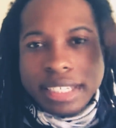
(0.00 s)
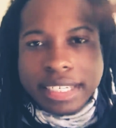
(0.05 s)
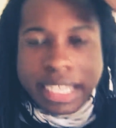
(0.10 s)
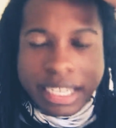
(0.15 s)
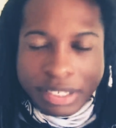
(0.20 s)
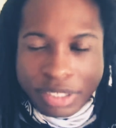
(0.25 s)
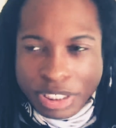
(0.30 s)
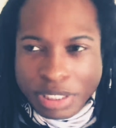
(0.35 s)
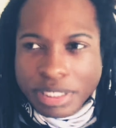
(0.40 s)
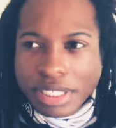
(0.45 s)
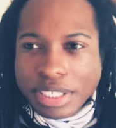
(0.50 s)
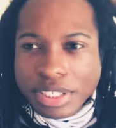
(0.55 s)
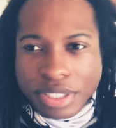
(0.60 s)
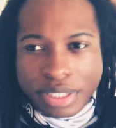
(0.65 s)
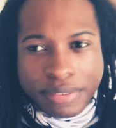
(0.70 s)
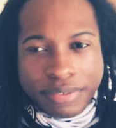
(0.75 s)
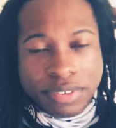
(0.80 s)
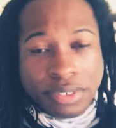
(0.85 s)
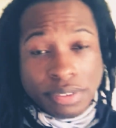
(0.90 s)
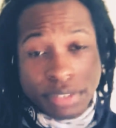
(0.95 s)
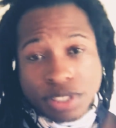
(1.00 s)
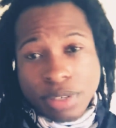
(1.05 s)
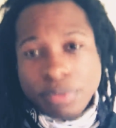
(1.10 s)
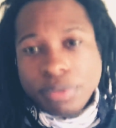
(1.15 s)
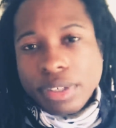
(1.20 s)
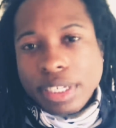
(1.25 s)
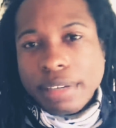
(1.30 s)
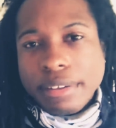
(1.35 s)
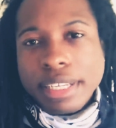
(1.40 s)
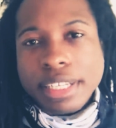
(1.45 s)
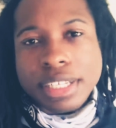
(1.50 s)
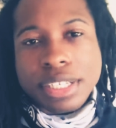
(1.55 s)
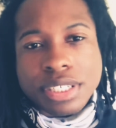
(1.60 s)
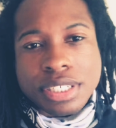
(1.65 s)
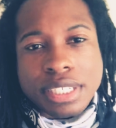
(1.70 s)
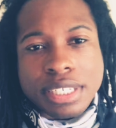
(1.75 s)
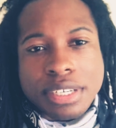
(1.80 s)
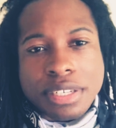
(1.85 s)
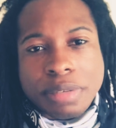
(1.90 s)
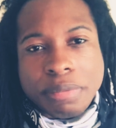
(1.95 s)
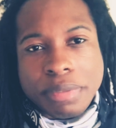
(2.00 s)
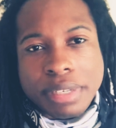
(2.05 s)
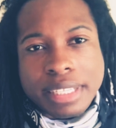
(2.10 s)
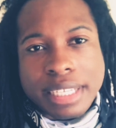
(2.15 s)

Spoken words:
Now, just because if you someone have ADHD doesn't mean